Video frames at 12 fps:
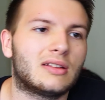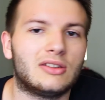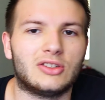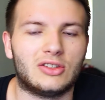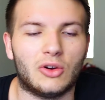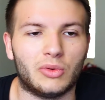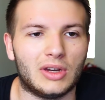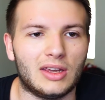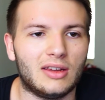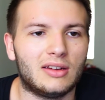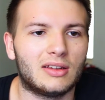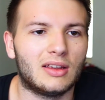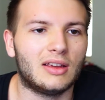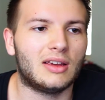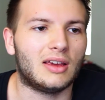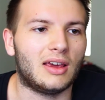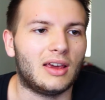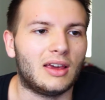just don't need,
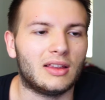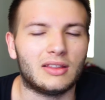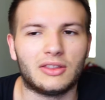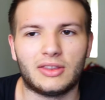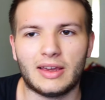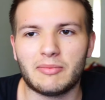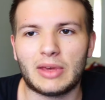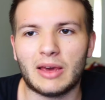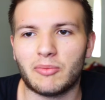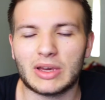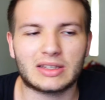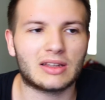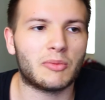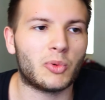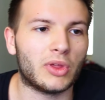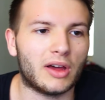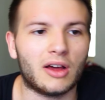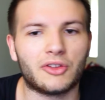and they get mixed up
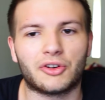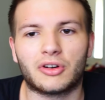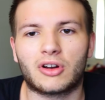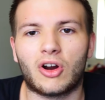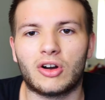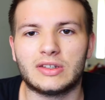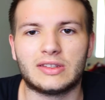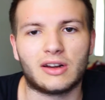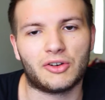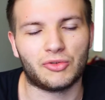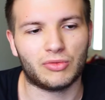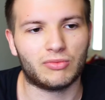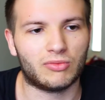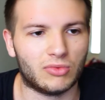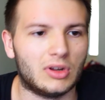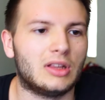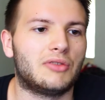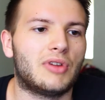with other cards that are
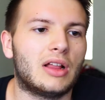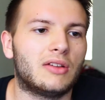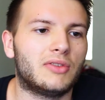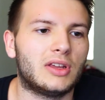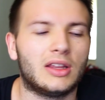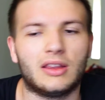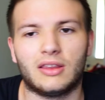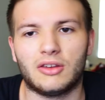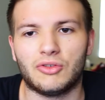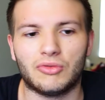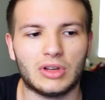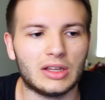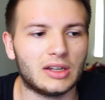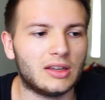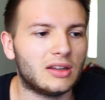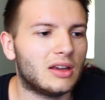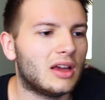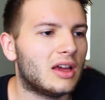really relevant and that you really
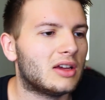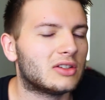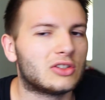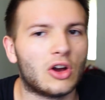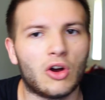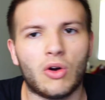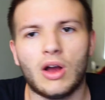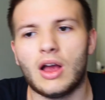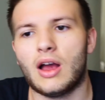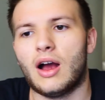need. So